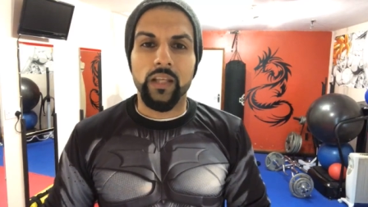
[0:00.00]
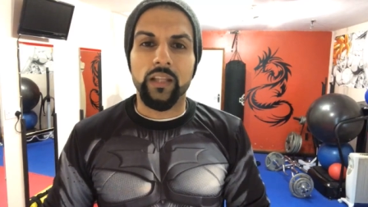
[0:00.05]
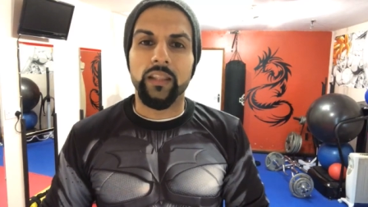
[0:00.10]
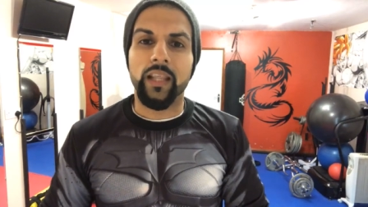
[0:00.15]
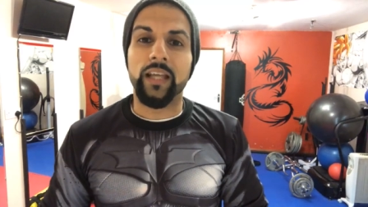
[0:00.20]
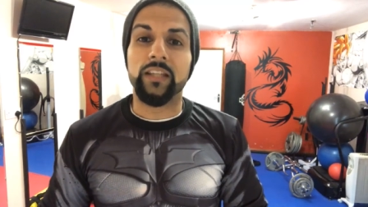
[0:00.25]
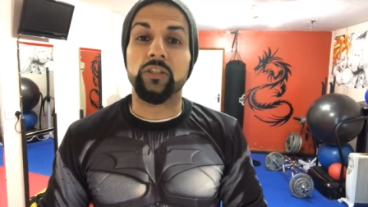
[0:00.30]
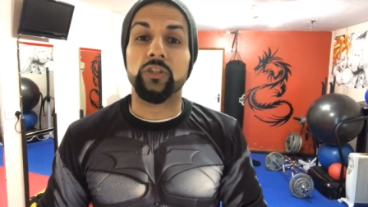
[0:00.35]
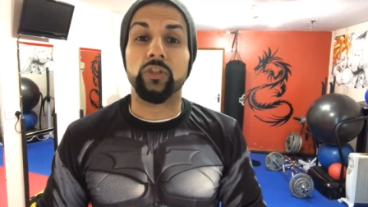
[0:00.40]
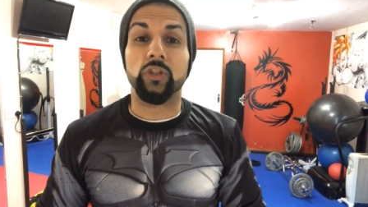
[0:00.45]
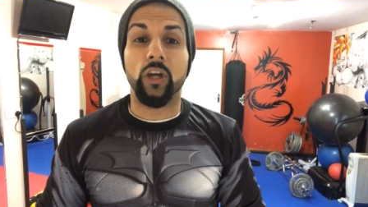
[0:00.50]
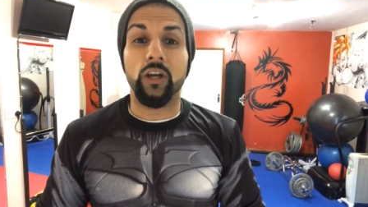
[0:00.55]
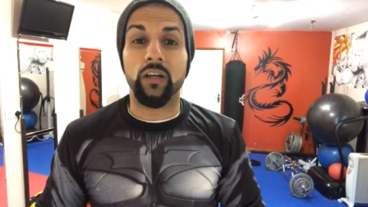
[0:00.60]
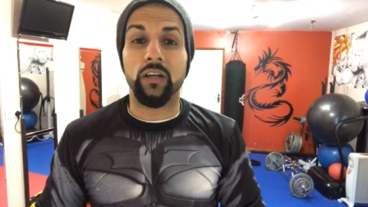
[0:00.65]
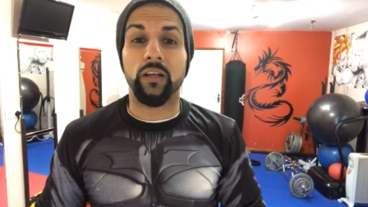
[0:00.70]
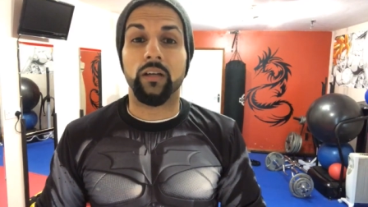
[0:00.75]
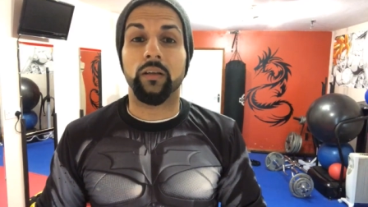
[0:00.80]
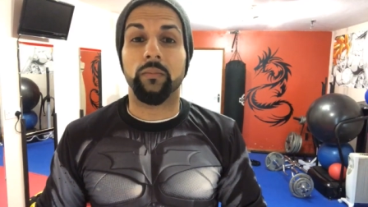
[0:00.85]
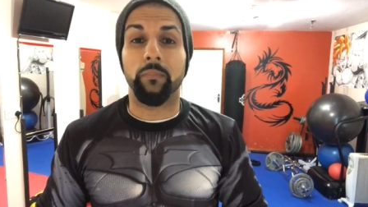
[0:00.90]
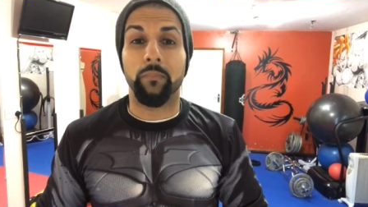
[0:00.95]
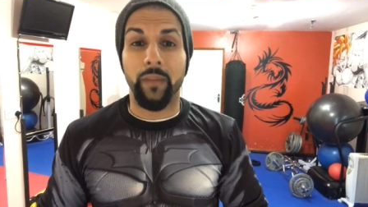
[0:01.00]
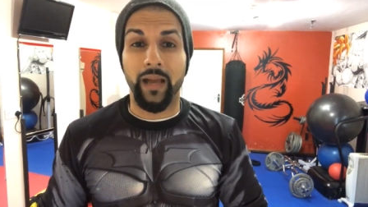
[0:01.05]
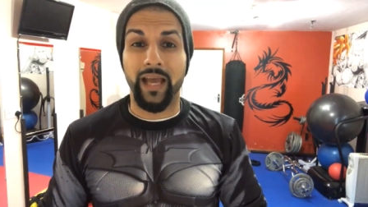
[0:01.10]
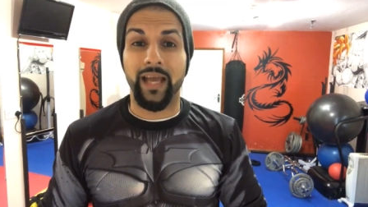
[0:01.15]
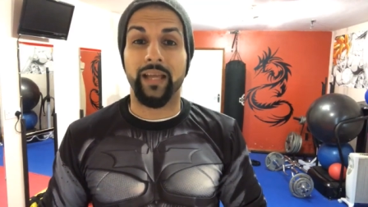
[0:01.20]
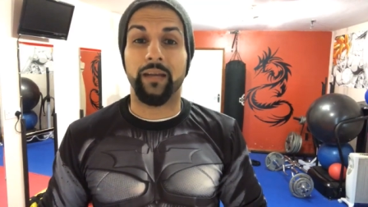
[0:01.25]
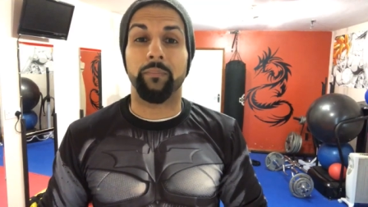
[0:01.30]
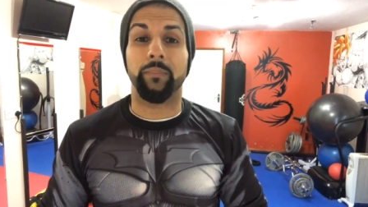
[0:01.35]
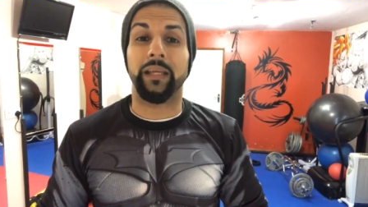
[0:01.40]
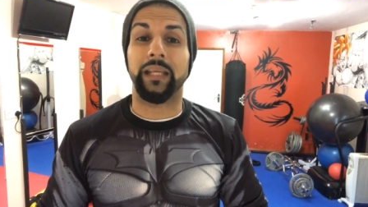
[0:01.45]
That junk
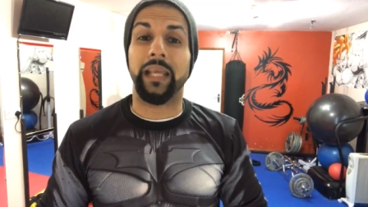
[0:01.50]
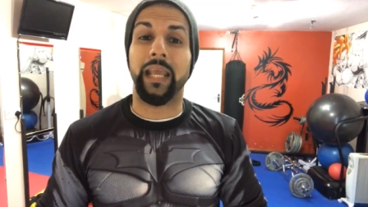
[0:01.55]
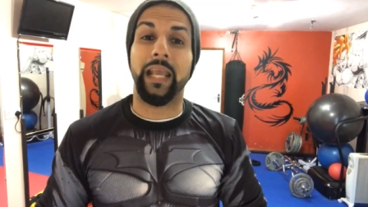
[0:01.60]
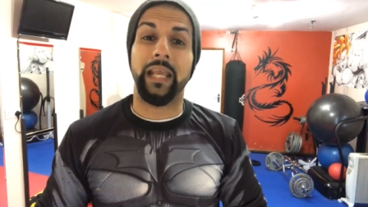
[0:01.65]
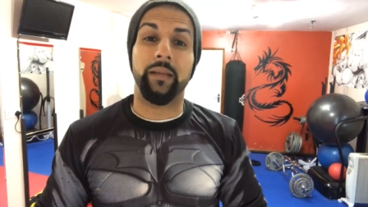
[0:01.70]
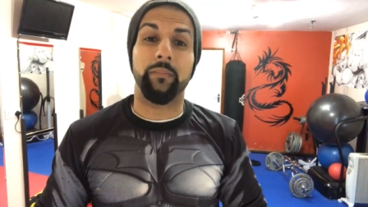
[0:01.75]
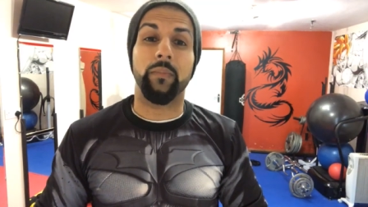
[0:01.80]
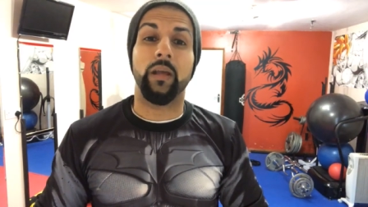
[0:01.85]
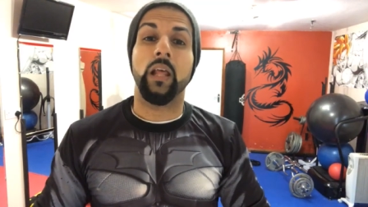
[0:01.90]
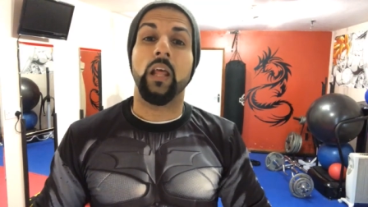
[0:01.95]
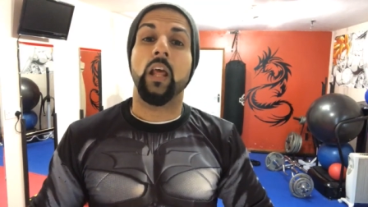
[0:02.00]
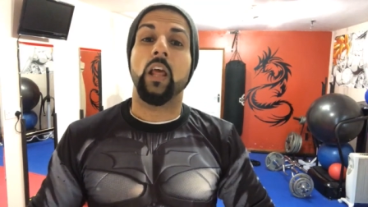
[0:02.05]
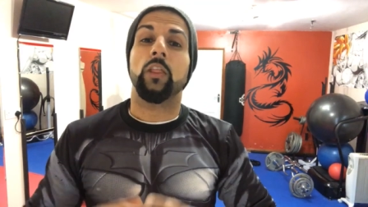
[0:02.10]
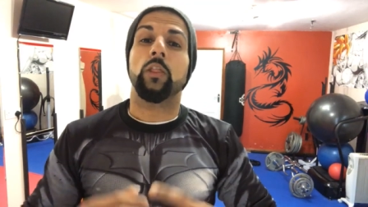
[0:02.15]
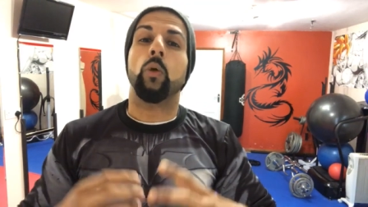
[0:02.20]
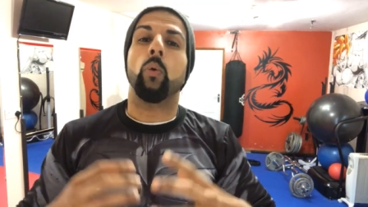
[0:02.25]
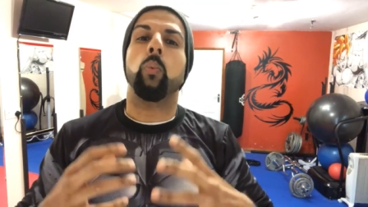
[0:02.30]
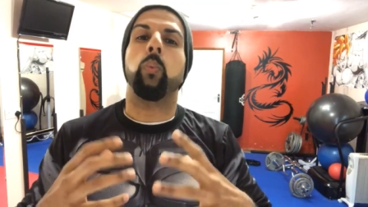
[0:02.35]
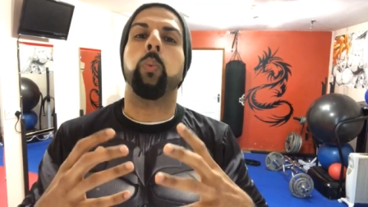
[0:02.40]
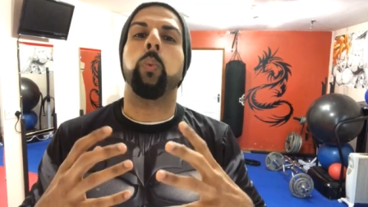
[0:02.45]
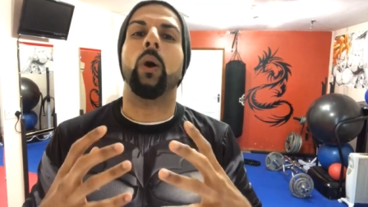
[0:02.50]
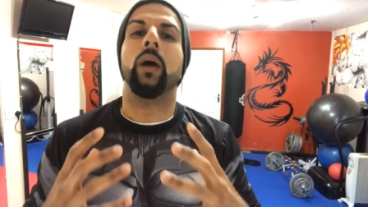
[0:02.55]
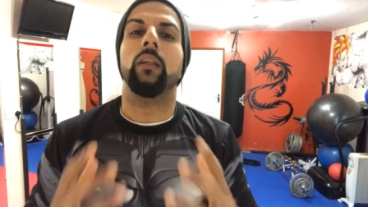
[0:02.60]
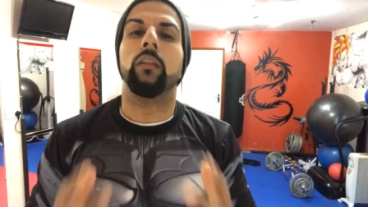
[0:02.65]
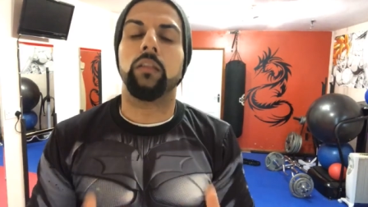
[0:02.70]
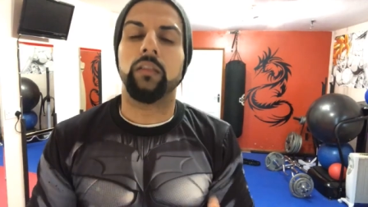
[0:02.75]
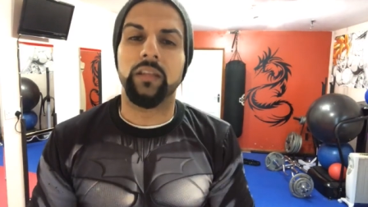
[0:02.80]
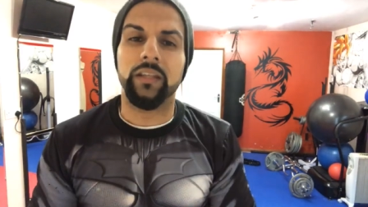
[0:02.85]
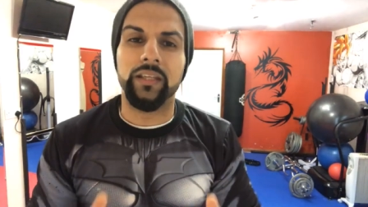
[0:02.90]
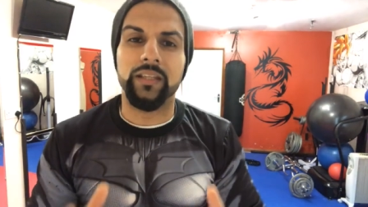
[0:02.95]
man became the
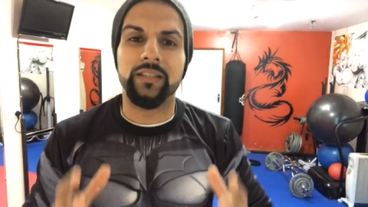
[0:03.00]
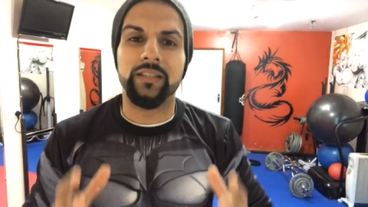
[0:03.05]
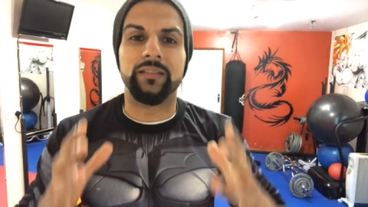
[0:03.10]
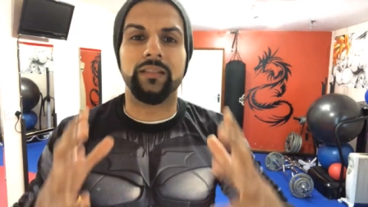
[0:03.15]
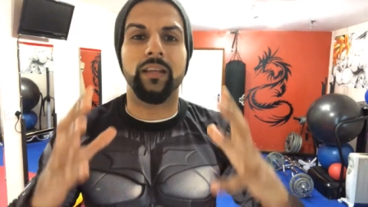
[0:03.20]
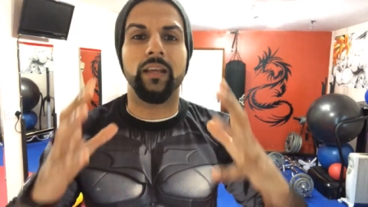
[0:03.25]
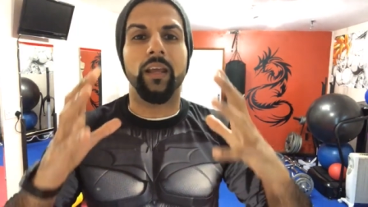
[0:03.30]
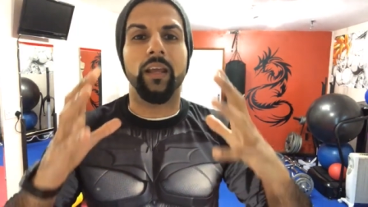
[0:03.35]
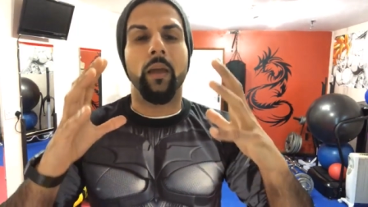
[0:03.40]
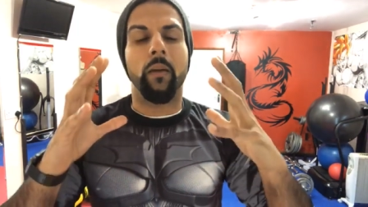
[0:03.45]
wealthiest